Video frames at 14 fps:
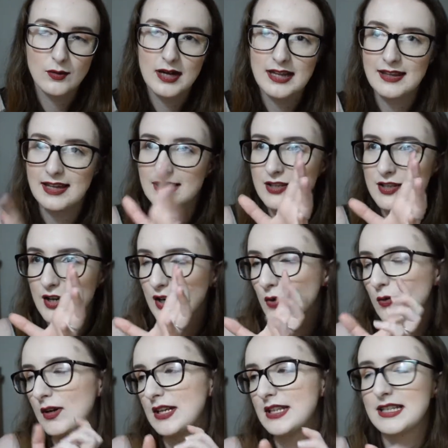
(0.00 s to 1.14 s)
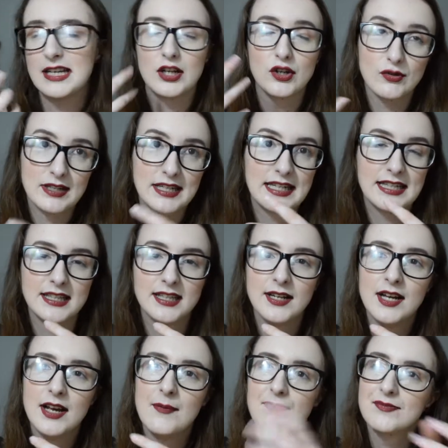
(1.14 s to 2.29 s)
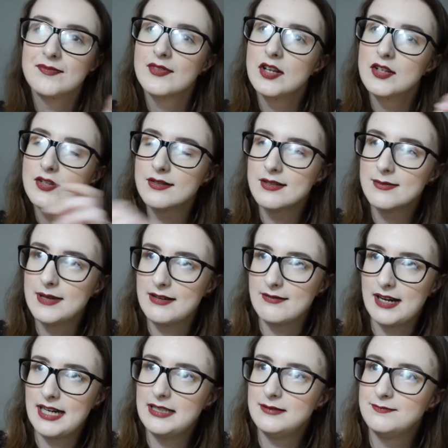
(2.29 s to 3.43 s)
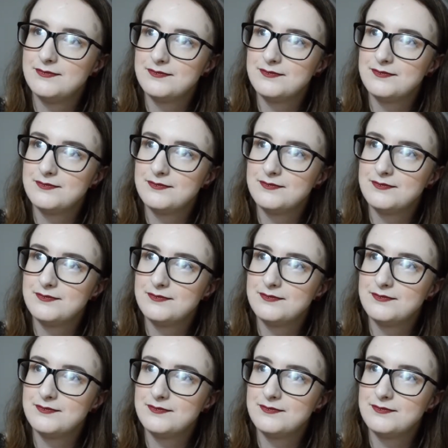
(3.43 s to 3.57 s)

and like turquoise and green. So to me, right,